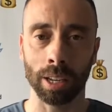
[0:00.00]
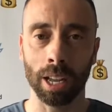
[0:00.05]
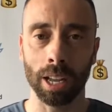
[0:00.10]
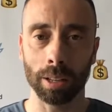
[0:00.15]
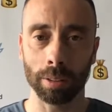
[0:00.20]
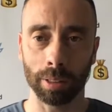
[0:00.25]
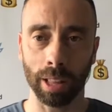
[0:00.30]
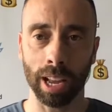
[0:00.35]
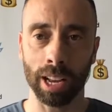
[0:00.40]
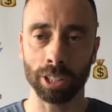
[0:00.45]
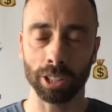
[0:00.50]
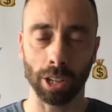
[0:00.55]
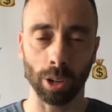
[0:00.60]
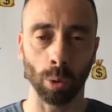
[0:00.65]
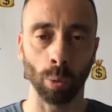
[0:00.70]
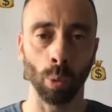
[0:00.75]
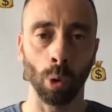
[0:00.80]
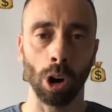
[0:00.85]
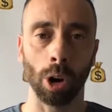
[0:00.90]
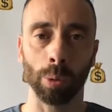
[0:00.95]
things that'll
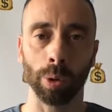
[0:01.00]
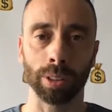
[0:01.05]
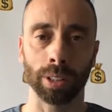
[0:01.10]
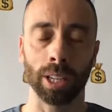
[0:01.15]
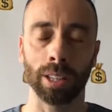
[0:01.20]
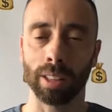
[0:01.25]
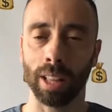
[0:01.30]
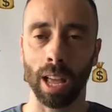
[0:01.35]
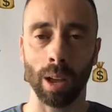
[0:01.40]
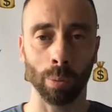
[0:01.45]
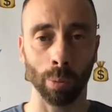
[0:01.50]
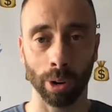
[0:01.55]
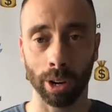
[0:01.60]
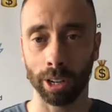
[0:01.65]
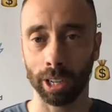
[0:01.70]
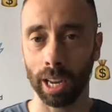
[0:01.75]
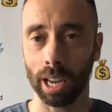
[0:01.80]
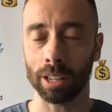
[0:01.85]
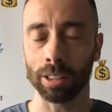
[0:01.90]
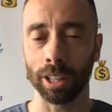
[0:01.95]
work within that, where,
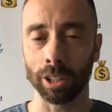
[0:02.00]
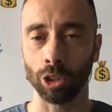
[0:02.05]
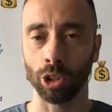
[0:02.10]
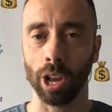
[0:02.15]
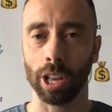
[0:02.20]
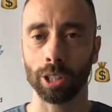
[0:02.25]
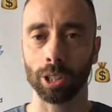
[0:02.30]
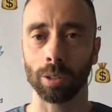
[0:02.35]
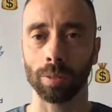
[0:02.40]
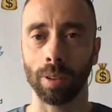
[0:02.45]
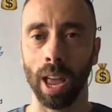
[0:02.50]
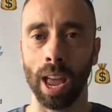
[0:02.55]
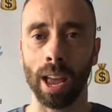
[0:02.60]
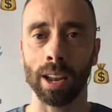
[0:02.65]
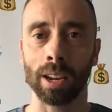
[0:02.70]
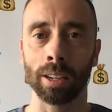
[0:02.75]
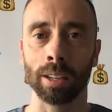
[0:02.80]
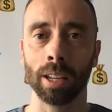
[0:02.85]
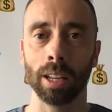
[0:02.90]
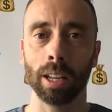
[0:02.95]
again, the Jets have
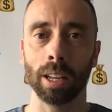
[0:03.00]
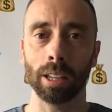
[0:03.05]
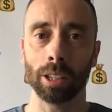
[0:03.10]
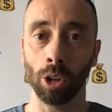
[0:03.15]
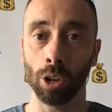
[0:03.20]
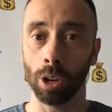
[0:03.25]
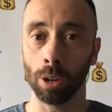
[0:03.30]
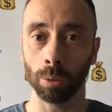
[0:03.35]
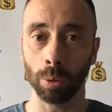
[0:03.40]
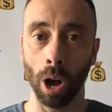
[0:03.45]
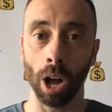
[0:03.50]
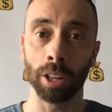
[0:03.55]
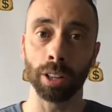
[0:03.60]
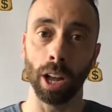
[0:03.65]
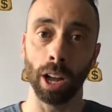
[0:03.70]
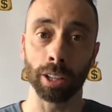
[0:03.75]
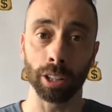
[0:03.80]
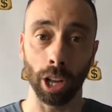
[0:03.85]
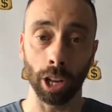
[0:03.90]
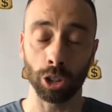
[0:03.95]
had,
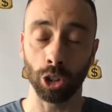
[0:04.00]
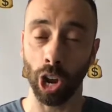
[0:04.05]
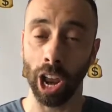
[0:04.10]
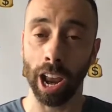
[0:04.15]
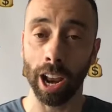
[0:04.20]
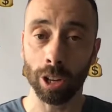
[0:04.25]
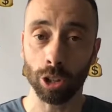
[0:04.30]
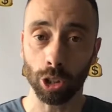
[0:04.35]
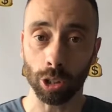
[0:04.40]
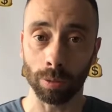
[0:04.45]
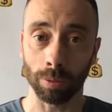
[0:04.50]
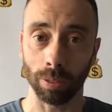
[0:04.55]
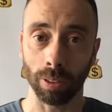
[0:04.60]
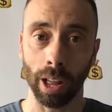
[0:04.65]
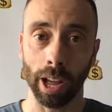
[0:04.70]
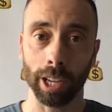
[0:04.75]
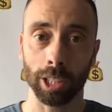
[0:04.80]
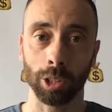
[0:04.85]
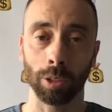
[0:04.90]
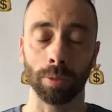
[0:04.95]
a change in
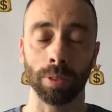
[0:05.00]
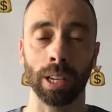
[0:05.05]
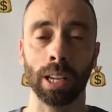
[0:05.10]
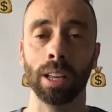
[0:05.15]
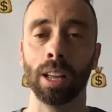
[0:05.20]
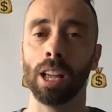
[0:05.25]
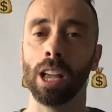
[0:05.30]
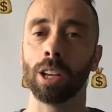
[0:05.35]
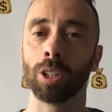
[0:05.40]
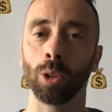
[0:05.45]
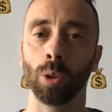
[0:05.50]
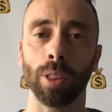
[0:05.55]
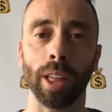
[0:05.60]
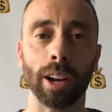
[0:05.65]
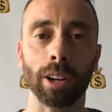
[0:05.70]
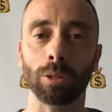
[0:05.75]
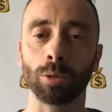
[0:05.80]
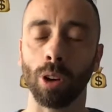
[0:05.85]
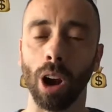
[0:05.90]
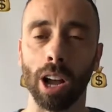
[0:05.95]
philosophy. So
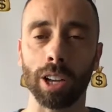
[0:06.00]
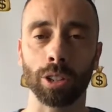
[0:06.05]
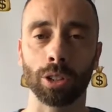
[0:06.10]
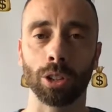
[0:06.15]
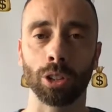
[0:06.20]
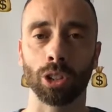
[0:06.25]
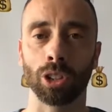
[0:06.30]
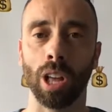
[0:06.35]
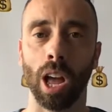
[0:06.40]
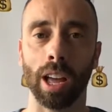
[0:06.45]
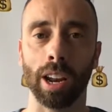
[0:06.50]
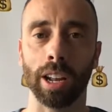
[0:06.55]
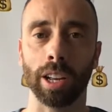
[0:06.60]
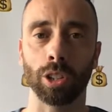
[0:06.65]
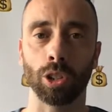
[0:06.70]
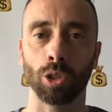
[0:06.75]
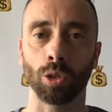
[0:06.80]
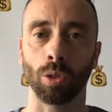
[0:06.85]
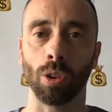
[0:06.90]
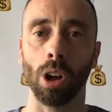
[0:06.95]
their roster is not as
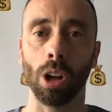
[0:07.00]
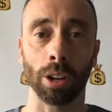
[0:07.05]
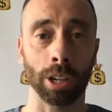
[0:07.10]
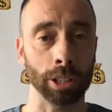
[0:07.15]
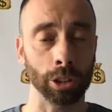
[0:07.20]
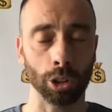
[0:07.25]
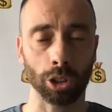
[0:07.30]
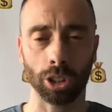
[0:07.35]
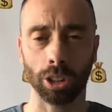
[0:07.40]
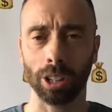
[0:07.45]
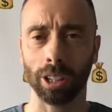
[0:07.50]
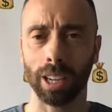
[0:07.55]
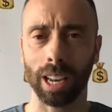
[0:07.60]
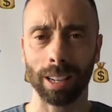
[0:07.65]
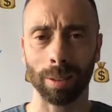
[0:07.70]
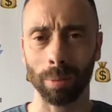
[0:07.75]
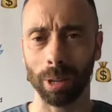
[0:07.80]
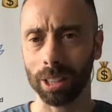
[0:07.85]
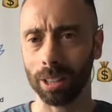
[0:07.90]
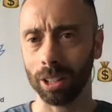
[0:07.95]
strong. And just look at,
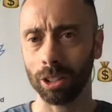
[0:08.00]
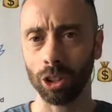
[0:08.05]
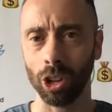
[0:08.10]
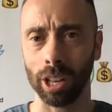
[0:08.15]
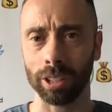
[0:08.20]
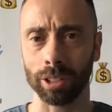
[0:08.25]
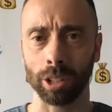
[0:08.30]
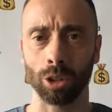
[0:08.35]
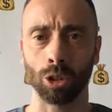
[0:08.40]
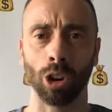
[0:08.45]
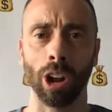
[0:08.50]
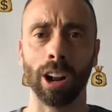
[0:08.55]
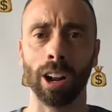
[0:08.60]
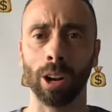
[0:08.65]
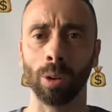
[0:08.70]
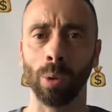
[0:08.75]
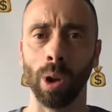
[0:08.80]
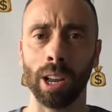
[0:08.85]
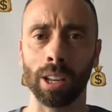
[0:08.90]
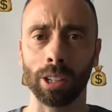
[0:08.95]
the Jets, they traded
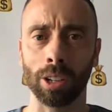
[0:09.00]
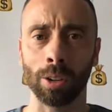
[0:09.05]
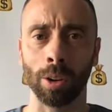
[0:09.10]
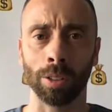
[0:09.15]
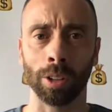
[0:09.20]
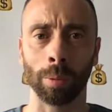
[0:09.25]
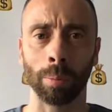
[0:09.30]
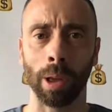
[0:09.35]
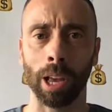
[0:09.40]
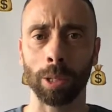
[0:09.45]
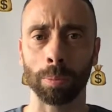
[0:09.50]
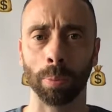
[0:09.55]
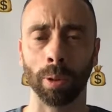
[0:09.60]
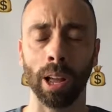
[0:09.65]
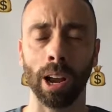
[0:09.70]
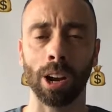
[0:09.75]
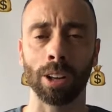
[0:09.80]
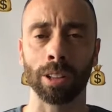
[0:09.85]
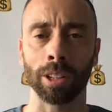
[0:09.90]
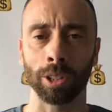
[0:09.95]
away, their best
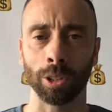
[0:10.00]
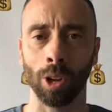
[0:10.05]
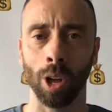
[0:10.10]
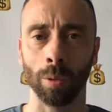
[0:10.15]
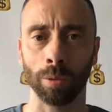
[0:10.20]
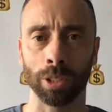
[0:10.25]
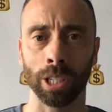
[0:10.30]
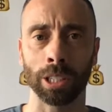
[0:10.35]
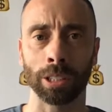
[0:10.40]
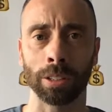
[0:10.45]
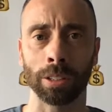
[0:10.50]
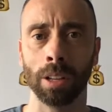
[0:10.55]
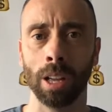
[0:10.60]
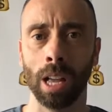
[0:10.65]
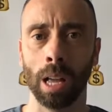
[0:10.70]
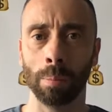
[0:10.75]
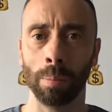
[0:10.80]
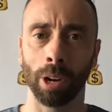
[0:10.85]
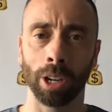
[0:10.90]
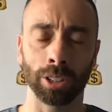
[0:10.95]
player this offseason
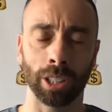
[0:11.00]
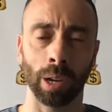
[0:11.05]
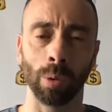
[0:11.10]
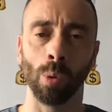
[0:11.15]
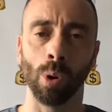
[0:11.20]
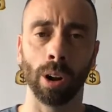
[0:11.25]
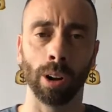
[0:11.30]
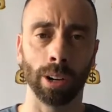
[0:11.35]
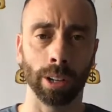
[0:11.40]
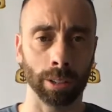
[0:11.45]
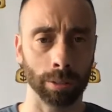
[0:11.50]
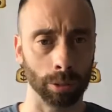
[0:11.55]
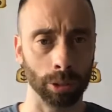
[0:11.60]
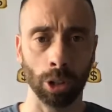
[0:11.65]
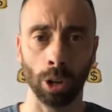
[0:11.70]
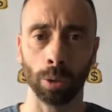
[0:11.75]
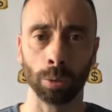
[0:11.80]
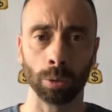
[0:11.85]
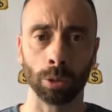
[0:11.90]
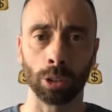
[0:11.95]
because they wanted
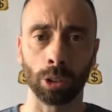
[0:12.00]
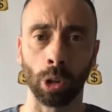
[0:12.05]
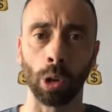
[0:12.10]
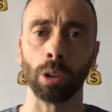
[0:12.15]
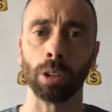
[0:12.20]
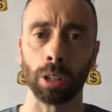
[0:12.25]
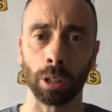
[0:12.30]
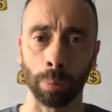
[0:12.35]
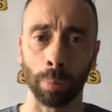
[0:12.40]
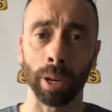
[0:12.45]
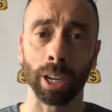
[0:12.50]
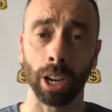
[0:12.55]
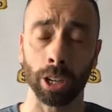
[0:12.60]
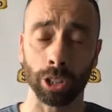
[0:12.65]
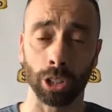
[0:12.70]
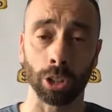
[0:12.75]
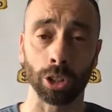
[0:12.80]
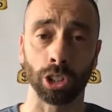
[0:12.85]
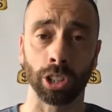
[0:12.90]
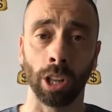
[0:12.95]
to, because
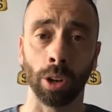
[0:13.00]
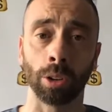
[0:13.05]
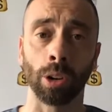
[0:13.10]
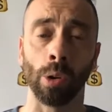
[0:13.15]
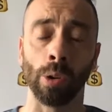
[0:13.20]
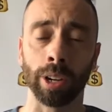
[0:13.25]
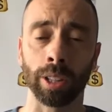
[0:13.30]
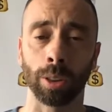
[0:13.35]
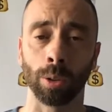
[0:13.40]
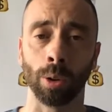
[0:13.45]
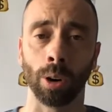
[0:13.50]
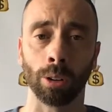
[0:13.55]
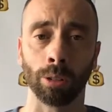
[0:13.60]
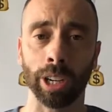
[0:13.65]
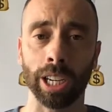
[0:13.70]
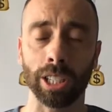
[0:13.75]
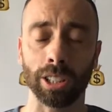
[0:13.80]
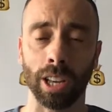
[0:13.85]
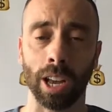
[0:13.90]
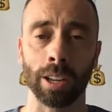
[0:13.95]
they're still going through a
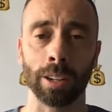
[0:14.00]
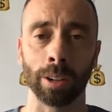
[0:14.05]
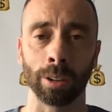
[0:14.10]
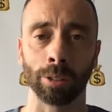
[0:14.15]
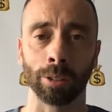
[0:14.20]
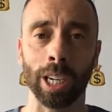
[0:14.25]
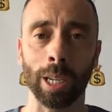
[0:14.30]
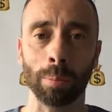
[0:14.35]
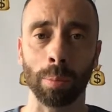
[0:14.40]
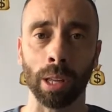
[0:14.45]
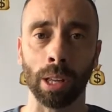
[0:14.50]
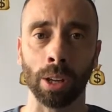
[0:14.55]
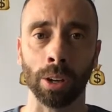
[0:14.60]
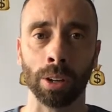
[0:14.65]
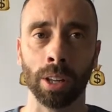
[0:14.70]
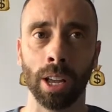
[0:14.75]
reset and a rebuild.